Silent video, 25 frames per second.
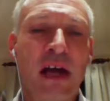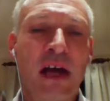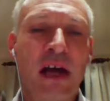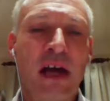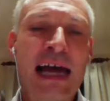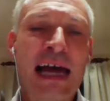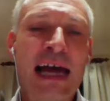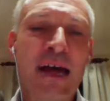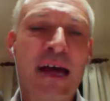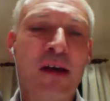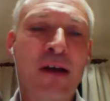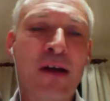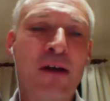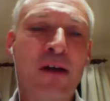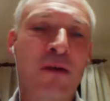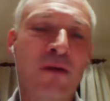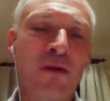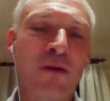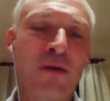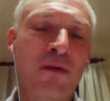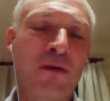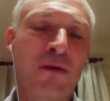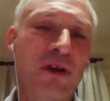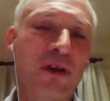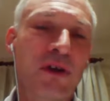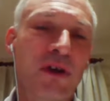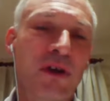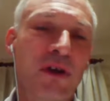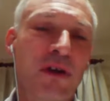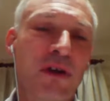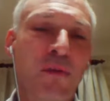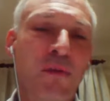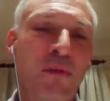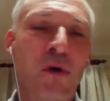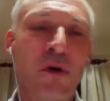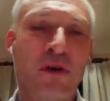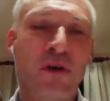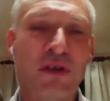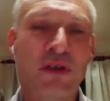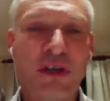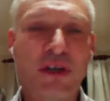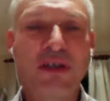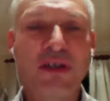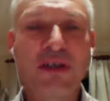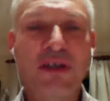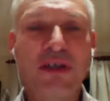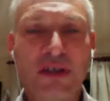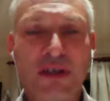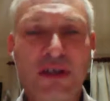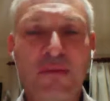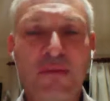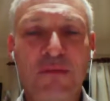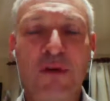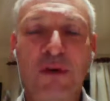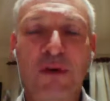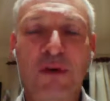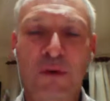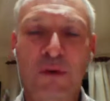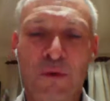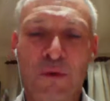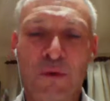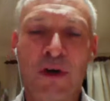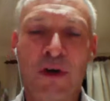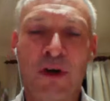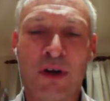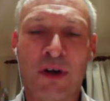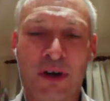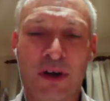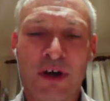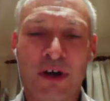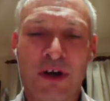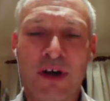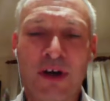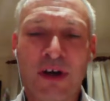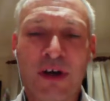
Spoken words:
how long the pointing system can work.